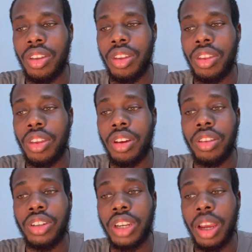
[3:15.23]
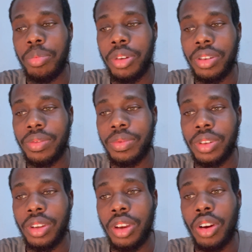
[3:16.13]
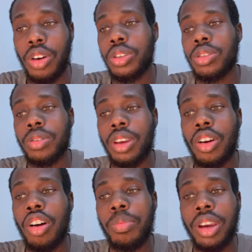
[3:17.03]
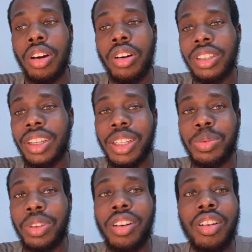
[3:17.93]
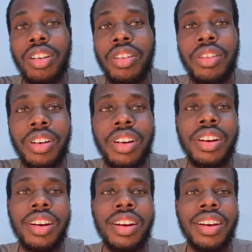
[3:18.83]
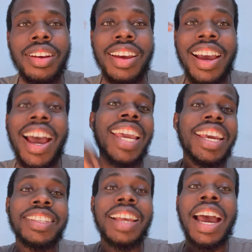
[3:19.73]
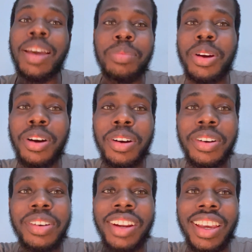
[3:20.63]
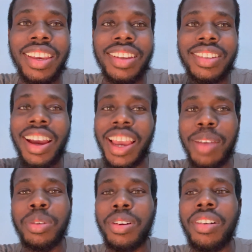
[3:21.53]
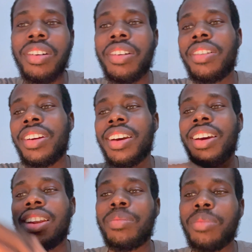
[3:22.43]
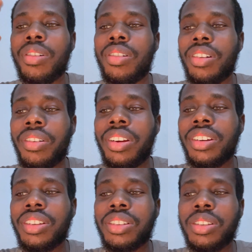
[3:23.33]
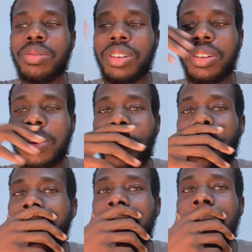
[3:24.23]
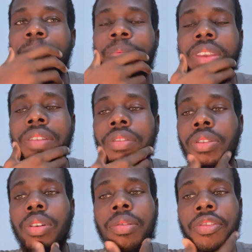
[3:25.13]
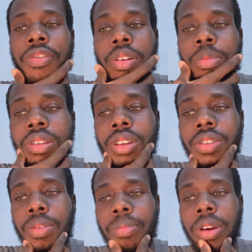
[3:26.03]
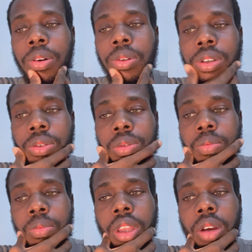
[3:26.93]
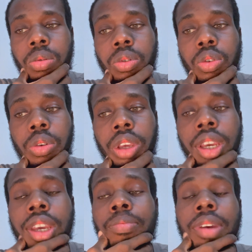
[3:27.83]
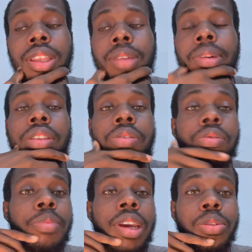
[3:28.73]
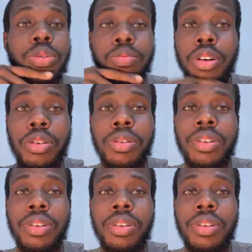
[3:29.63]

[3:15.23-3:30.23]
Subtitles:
they are the champion until they come in contact with a conqueror. I guess I am the conqueror, not I guess. I am the conqueror, and I'm conquering this situation. Even though I'm filming this from my hotel room without knowing. Man, they might throw me out tomorrow.